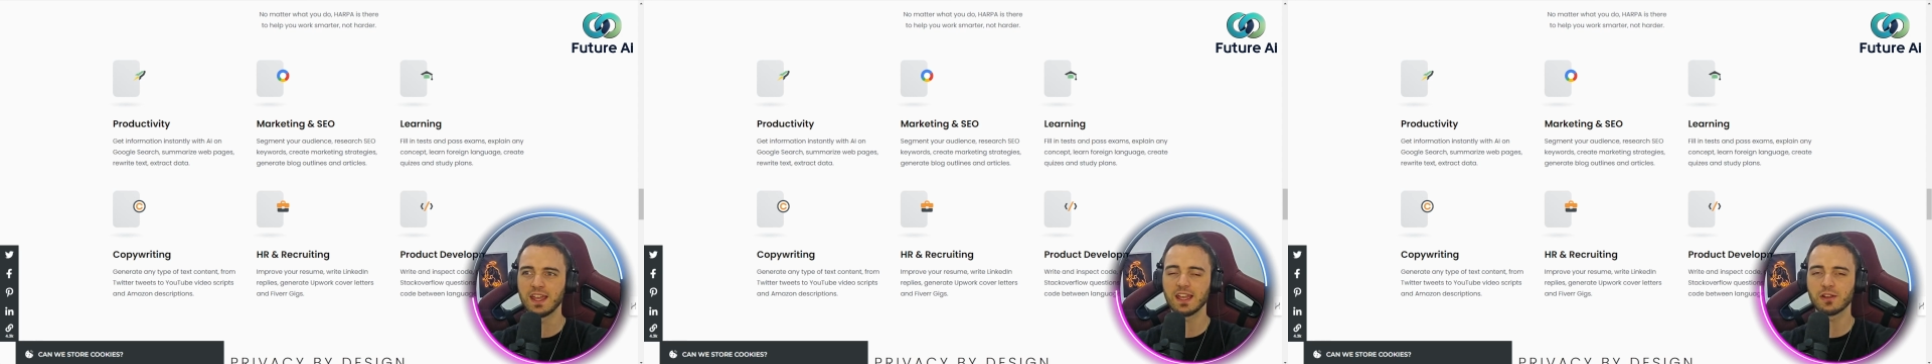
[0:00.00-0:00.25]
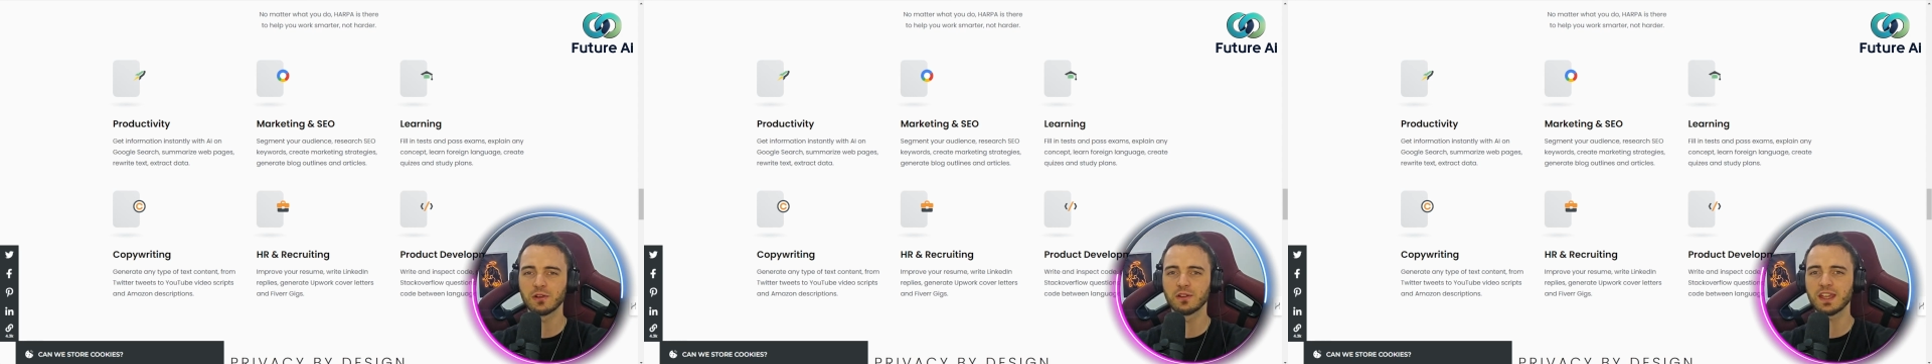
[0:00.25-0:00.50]

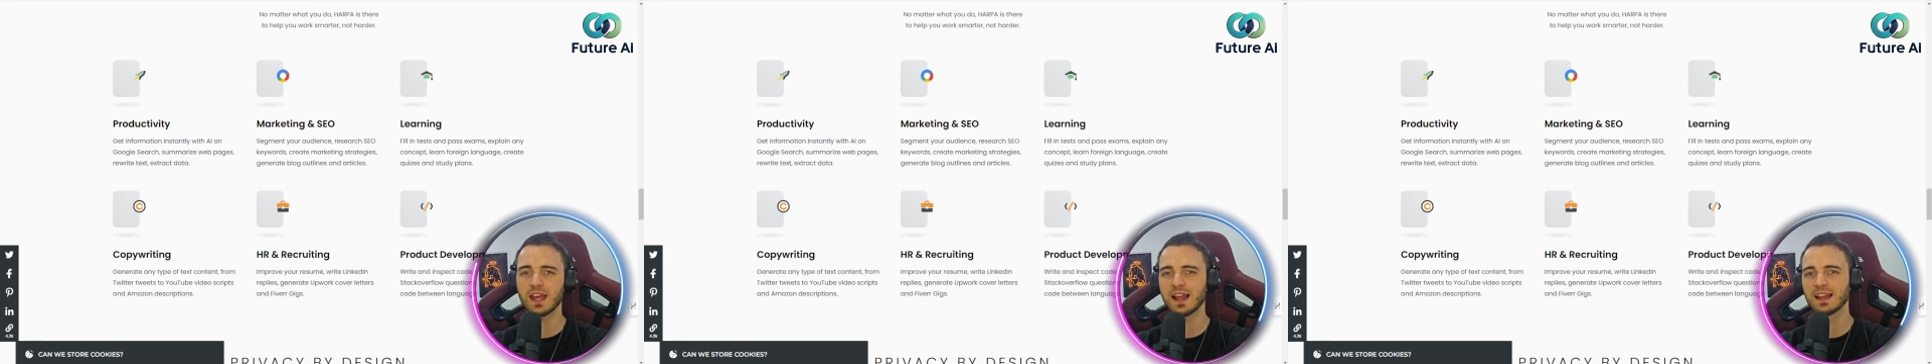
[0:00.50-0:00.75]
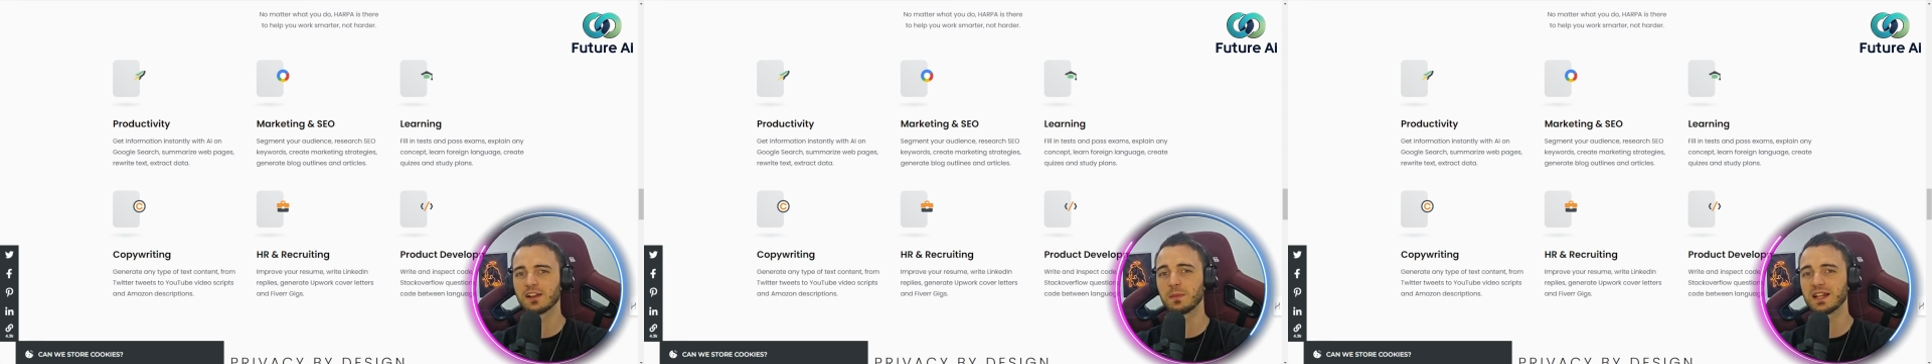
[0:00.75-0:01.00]
It could get
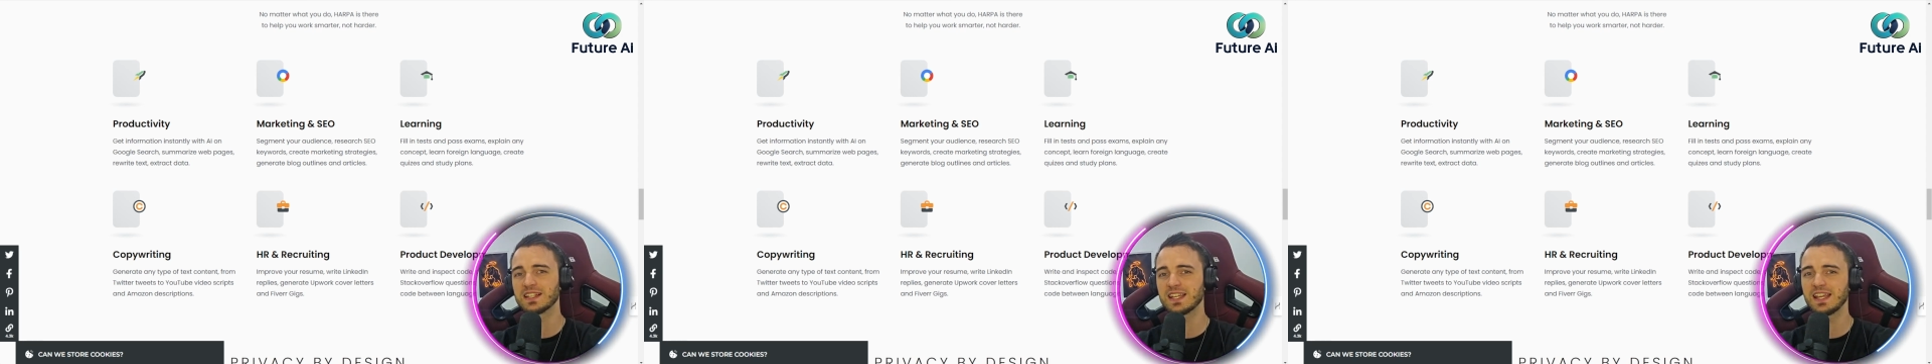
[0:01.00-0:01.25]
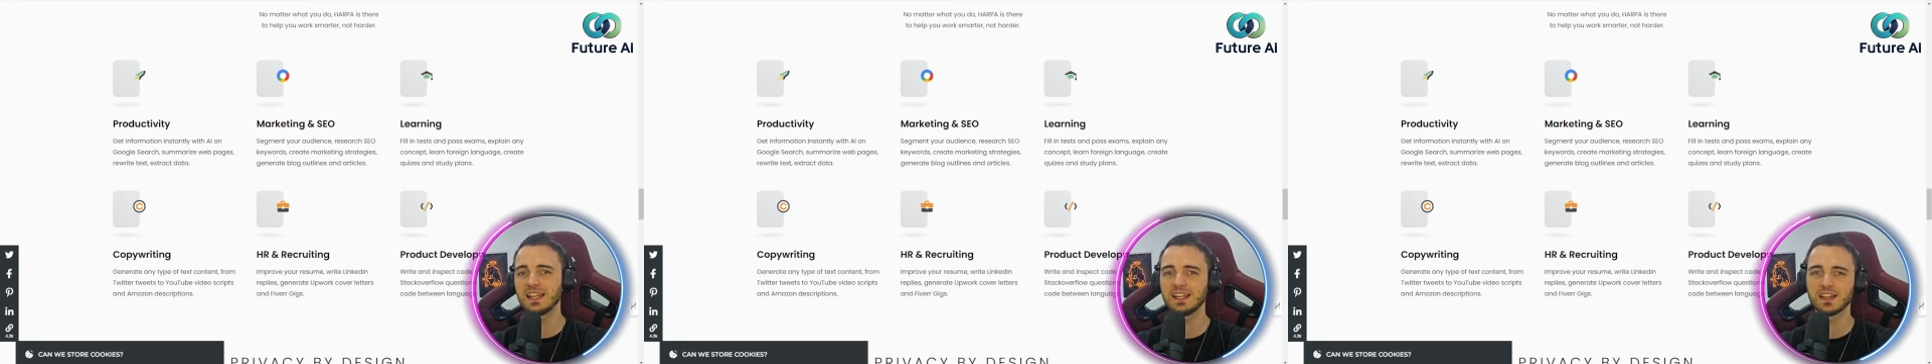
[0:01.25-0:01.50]
a little bit
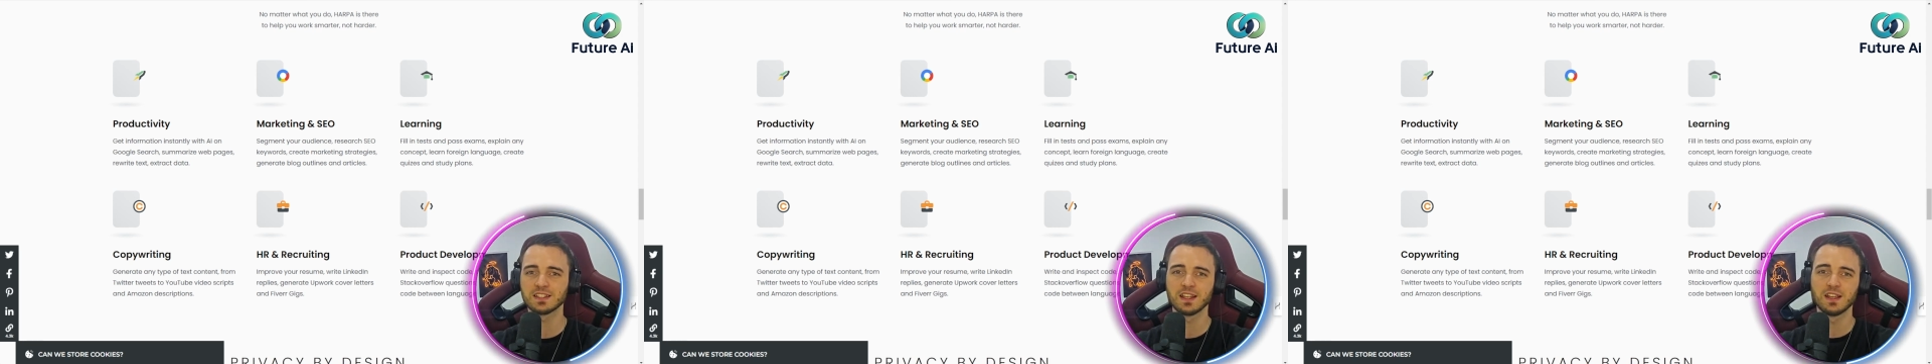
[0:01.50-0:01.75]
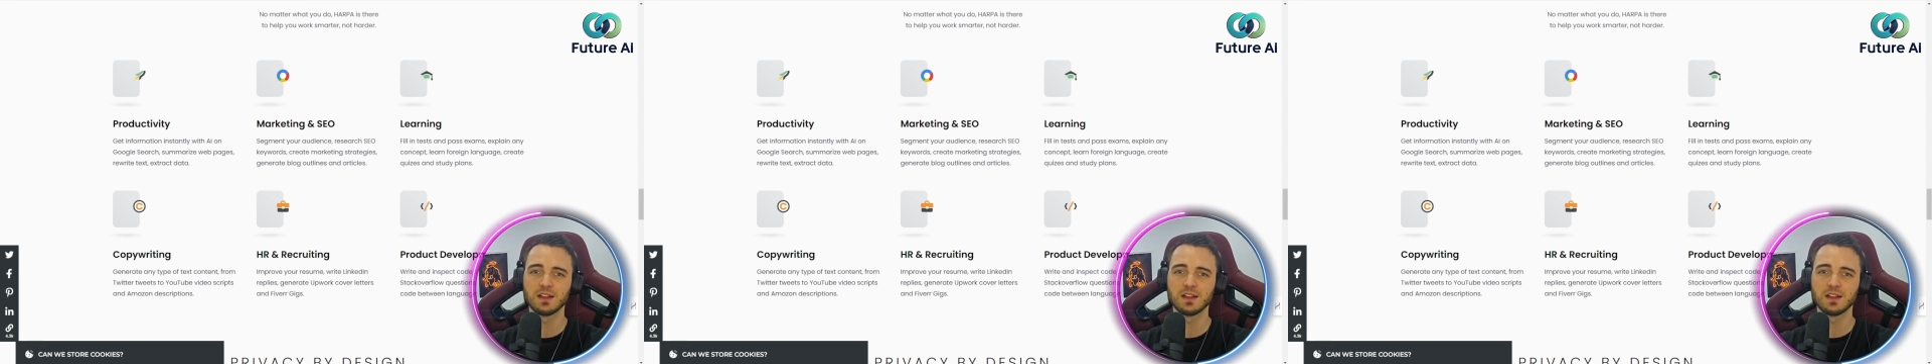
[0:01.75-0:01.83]
tedious